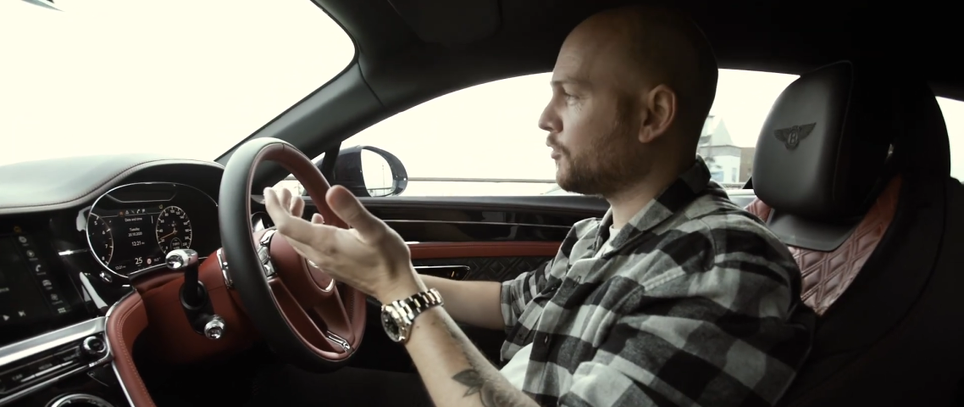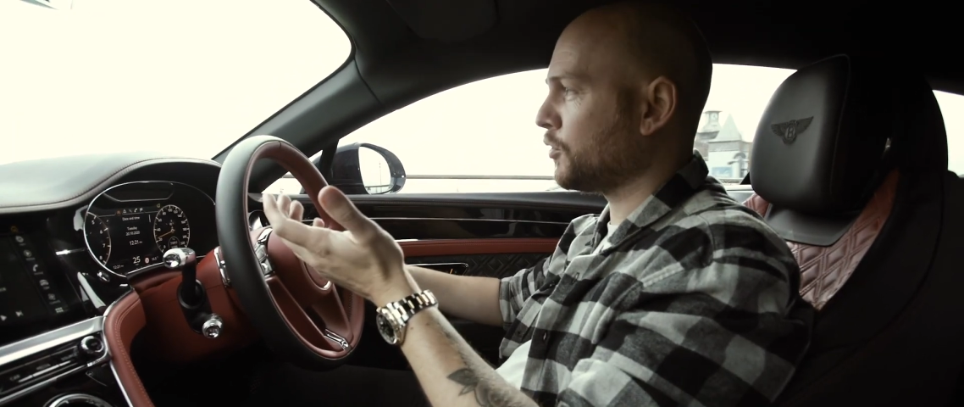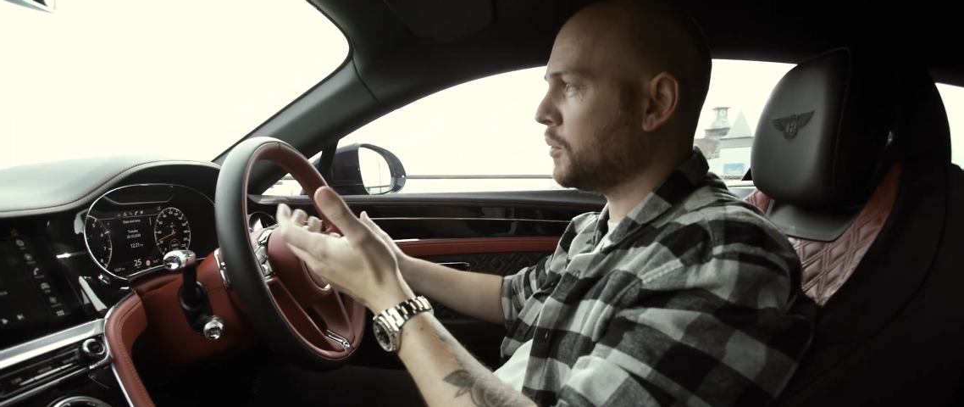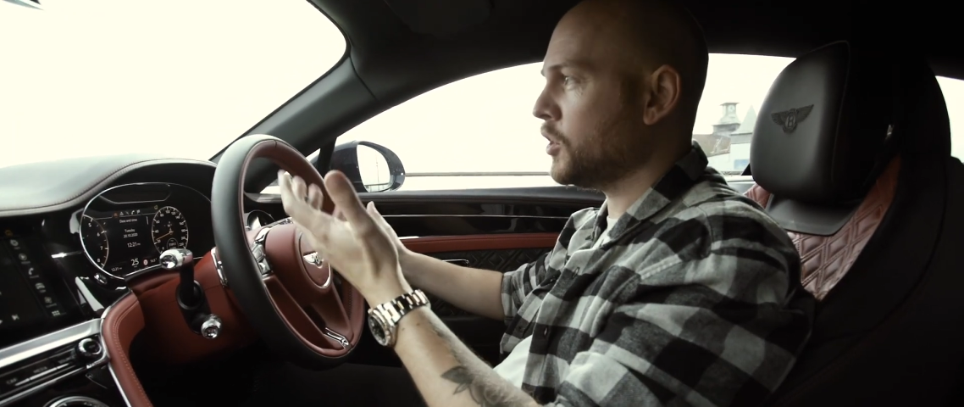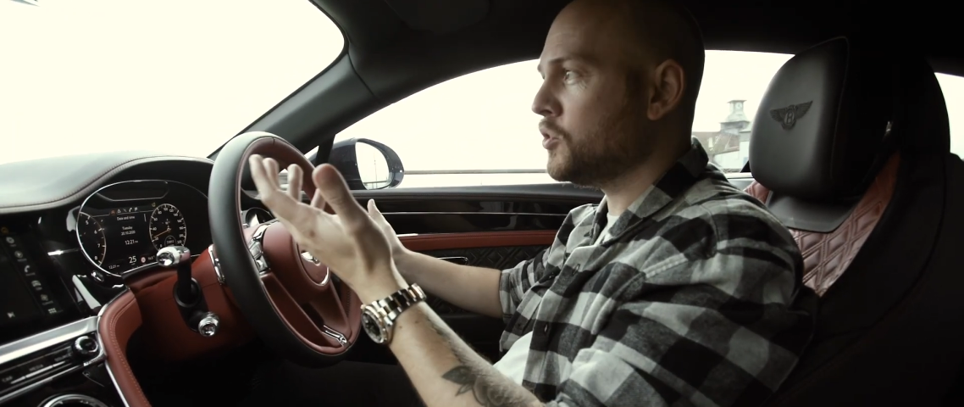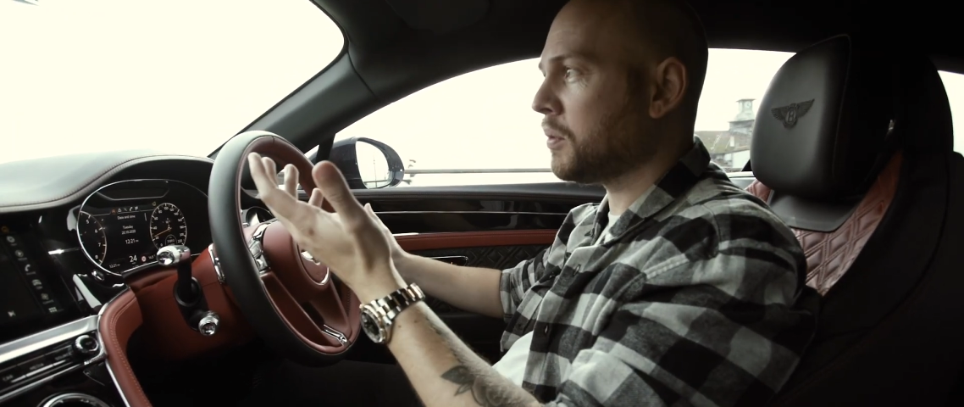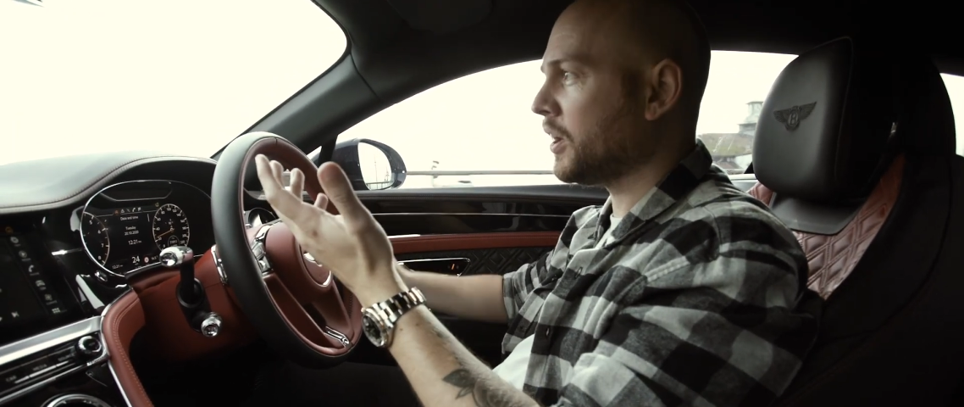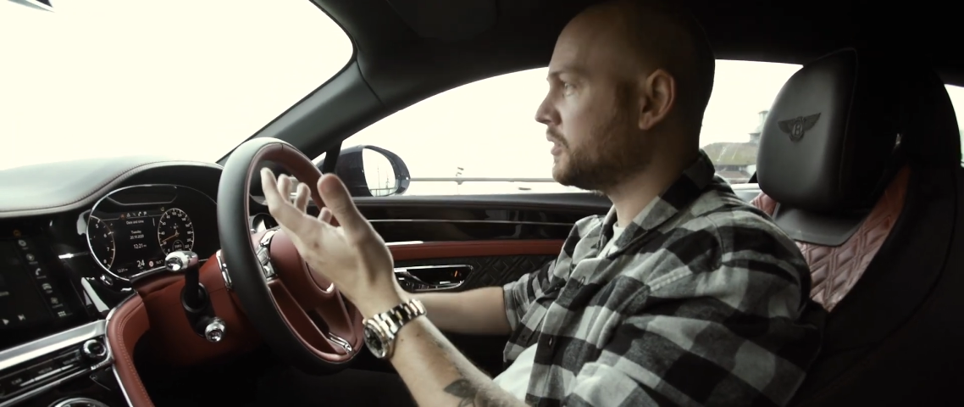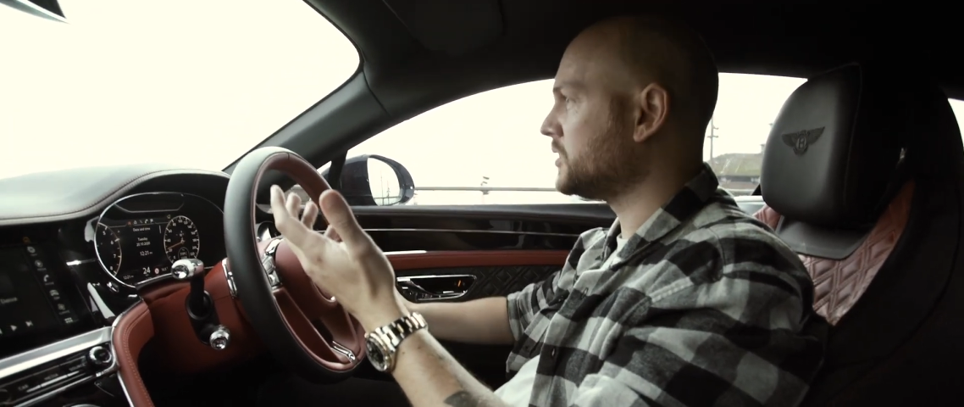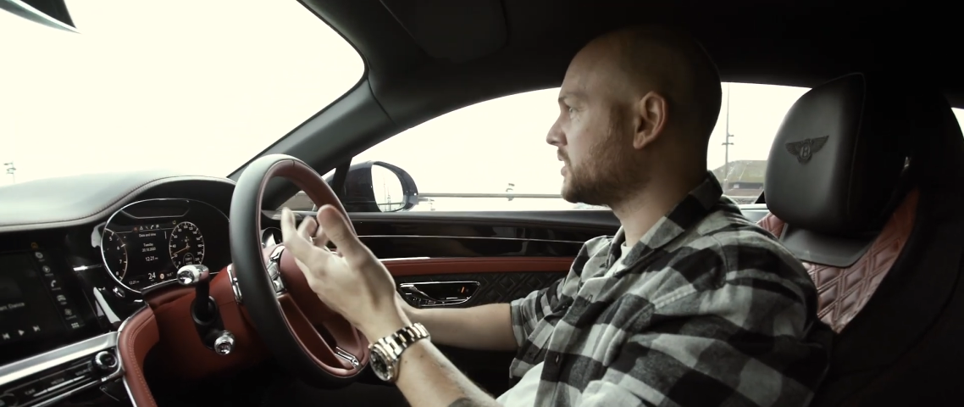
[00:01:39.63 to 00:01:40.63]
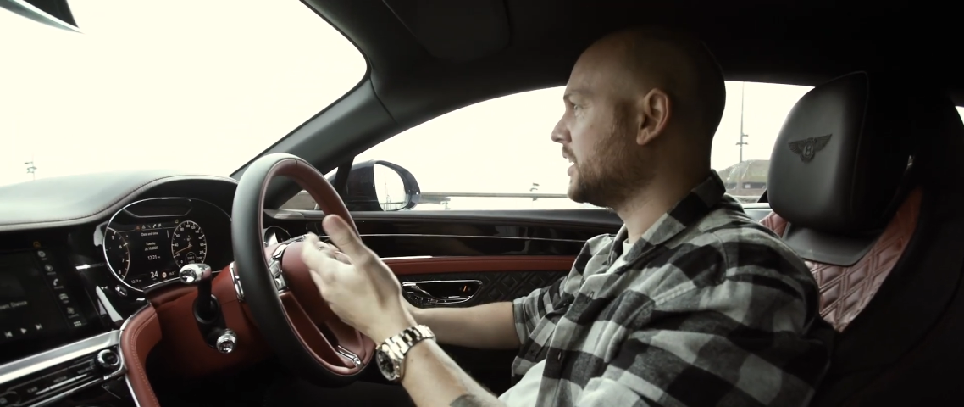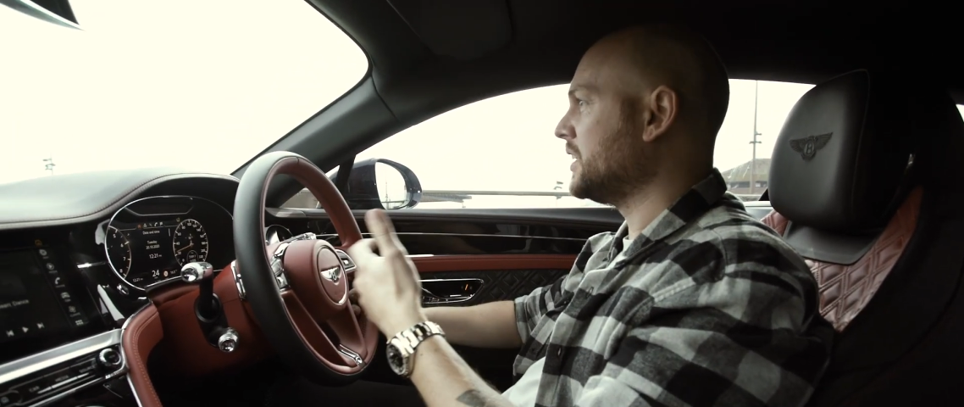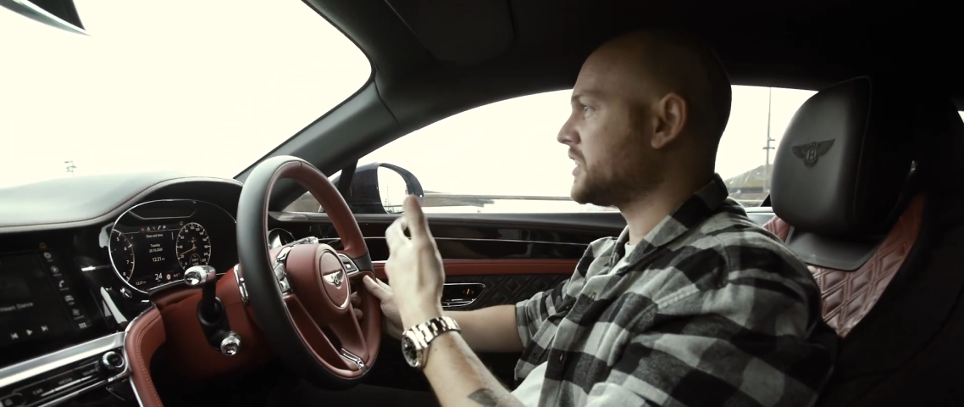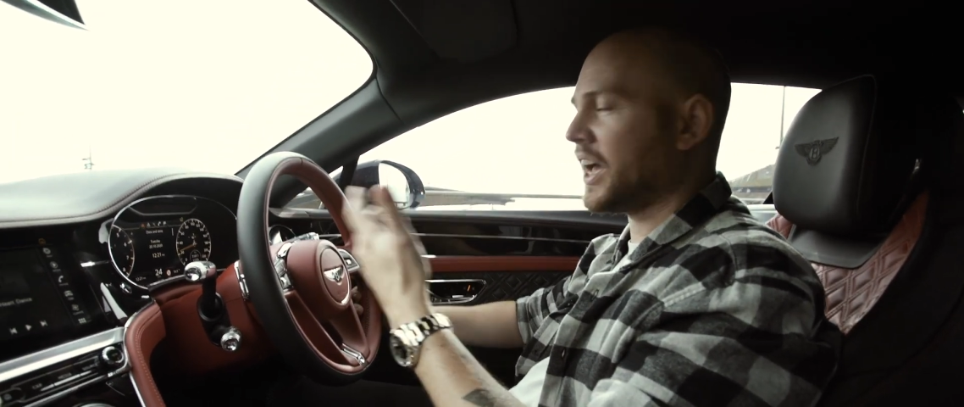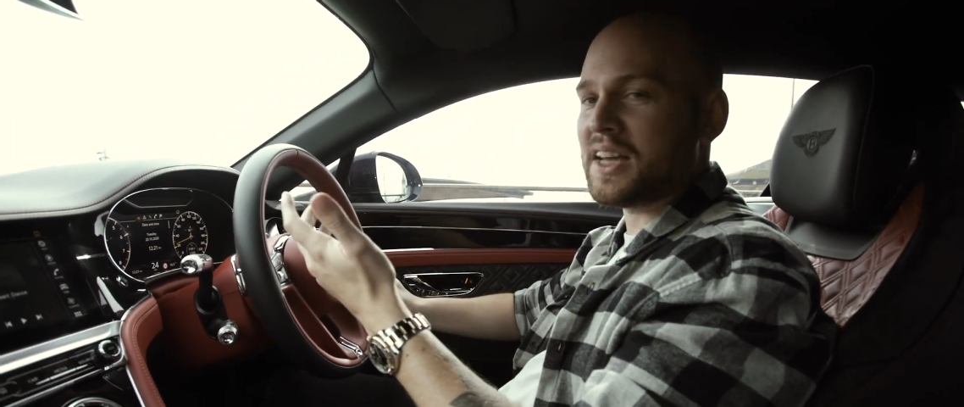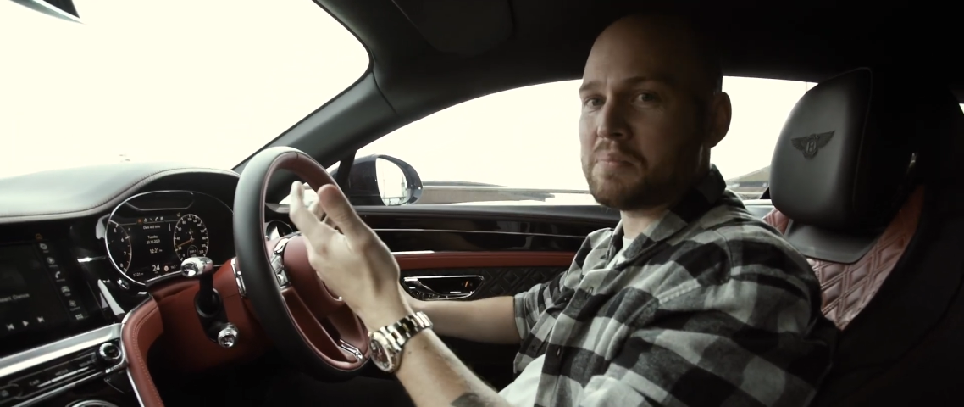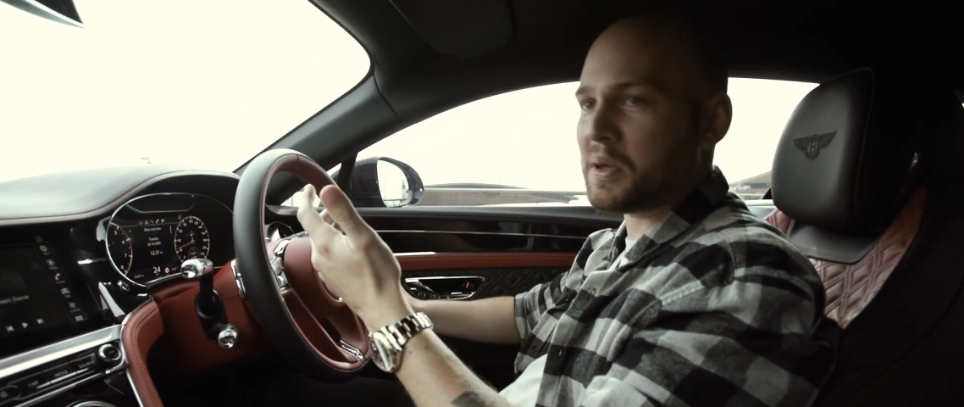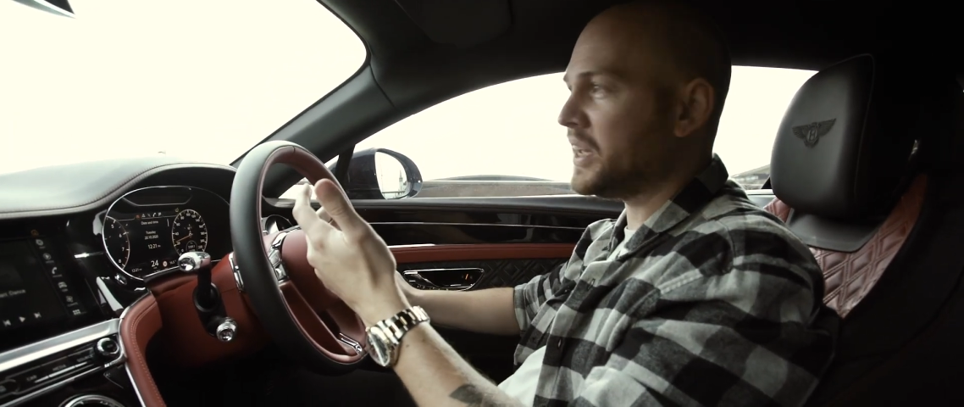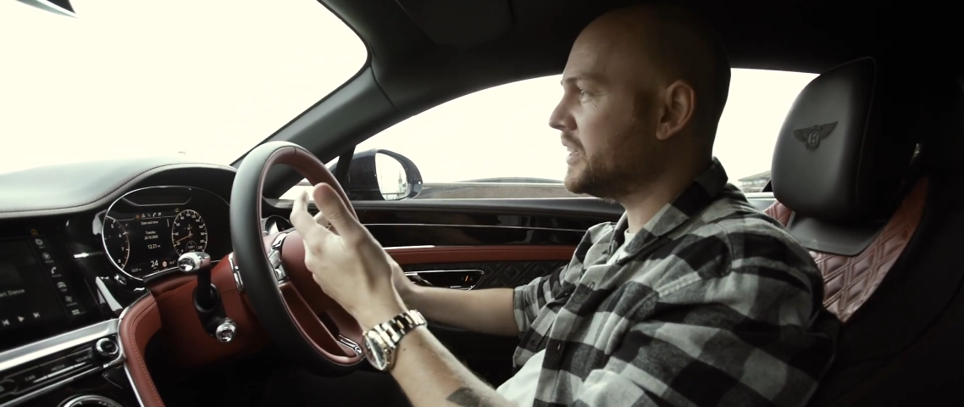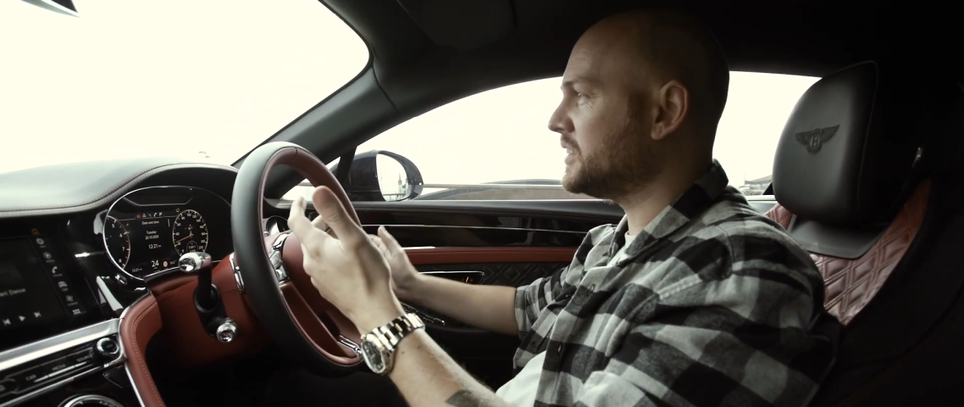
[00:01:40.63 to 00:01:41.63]
from Hublots to
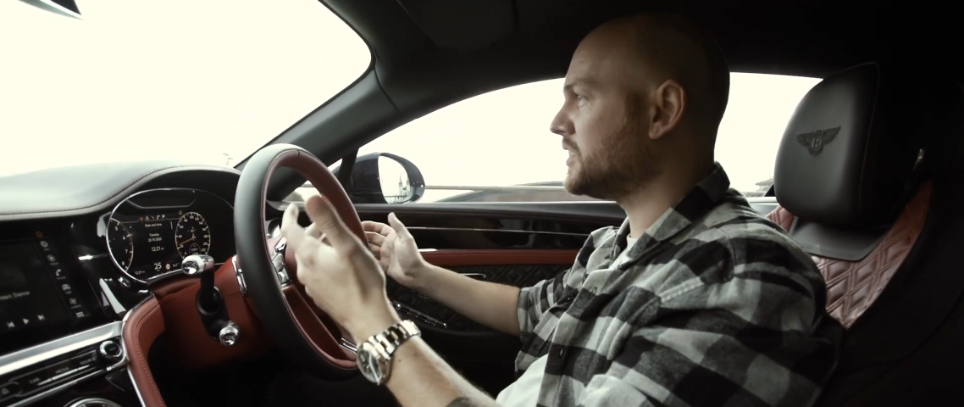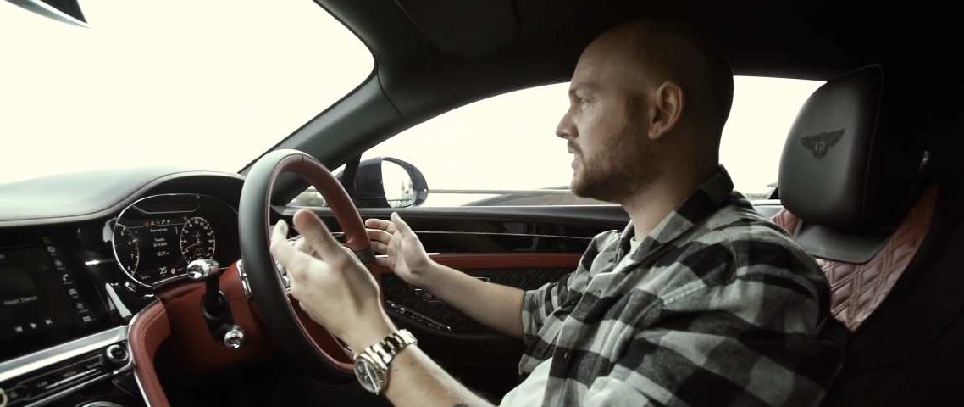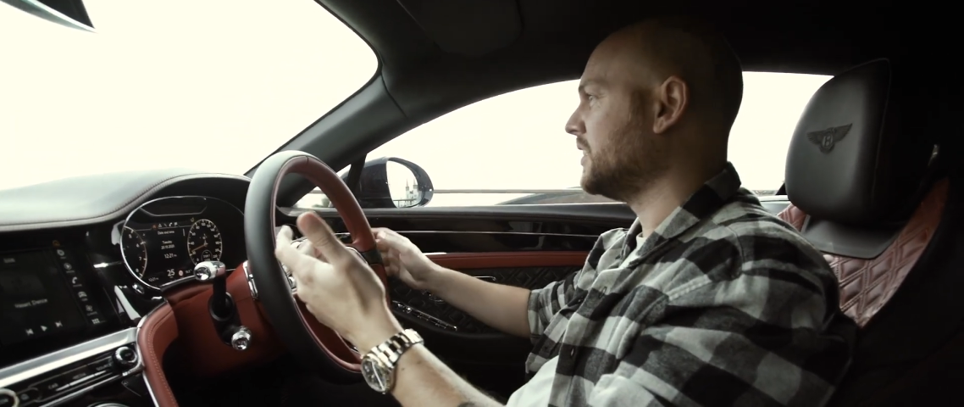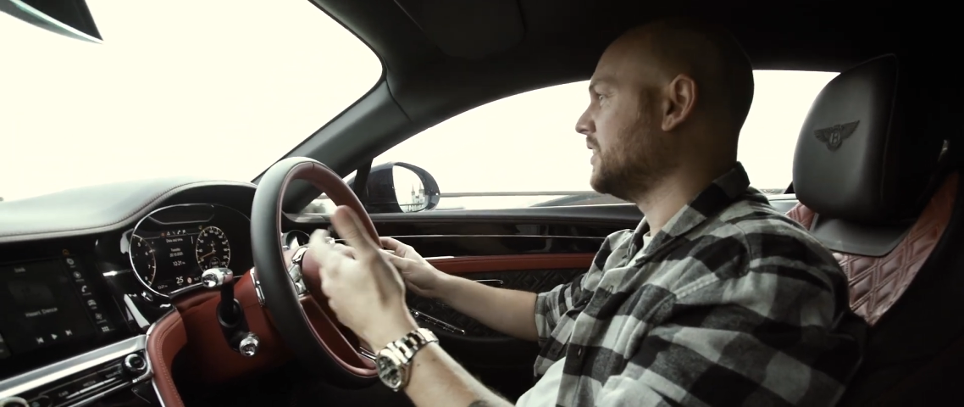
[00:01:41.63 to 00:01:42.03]
APs